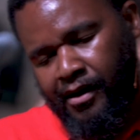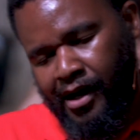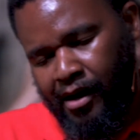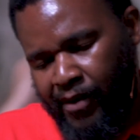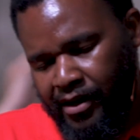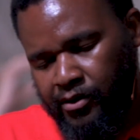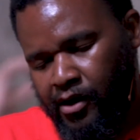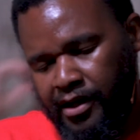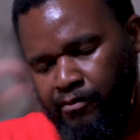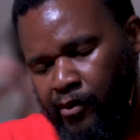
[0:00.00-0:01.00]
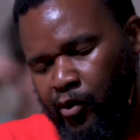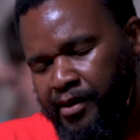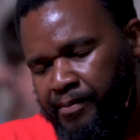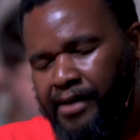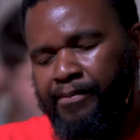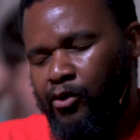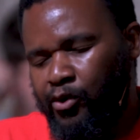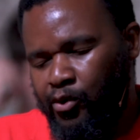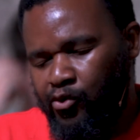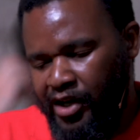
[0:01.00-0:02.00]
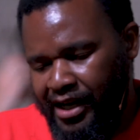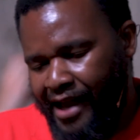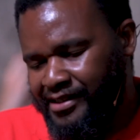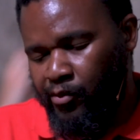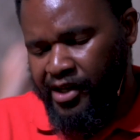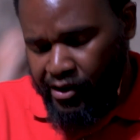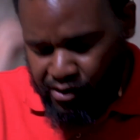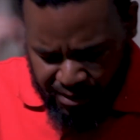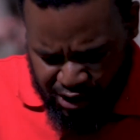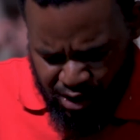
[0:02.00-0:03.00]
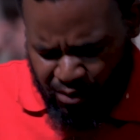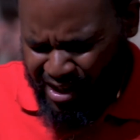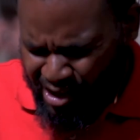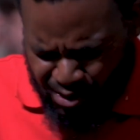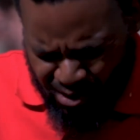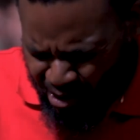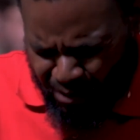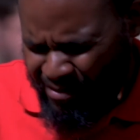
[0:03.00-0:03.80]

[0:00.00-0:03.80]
I pray, Lord God, that may we be people who realize that we need to mature, we need to grow.